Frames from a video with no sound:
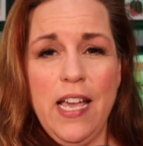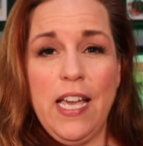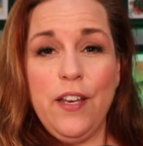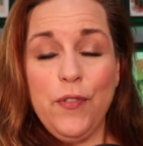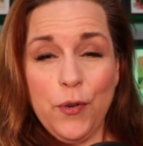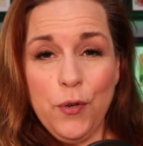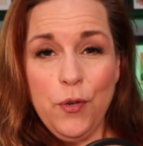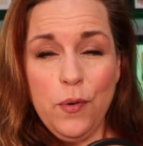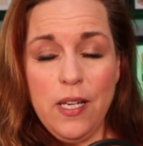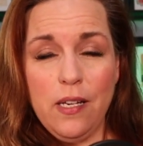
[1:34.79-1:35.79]
And if you're
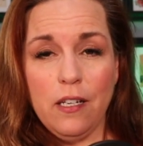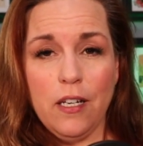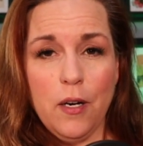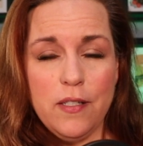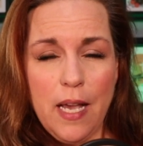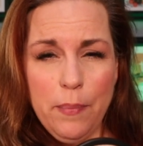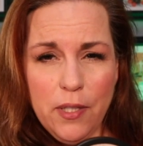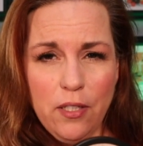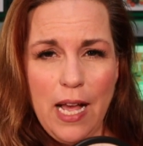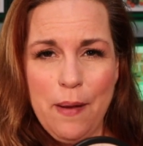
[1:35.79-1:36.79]
new here, type a
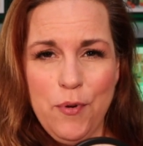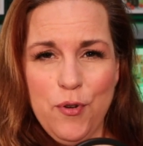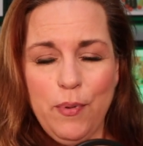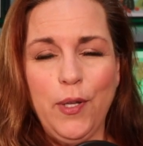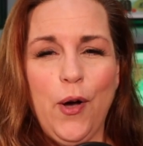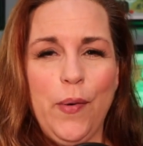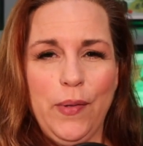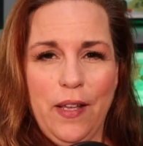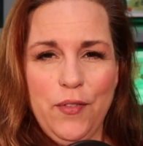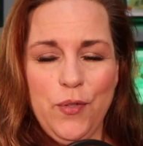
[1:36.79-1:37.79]
little "I'm new" below. I would
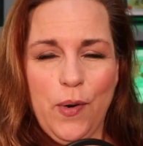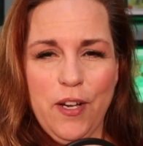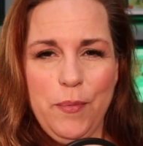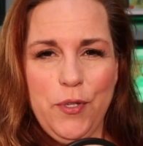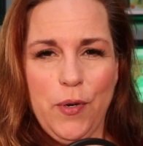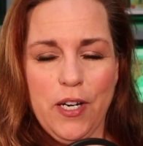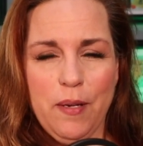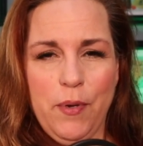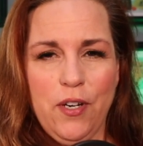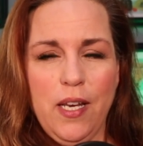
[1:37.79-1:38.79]
love to welcome you to our
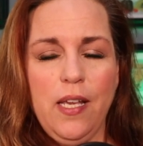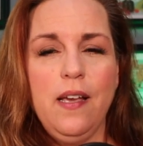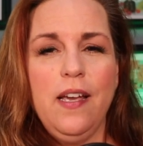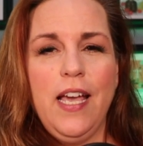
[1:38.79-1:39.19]
community.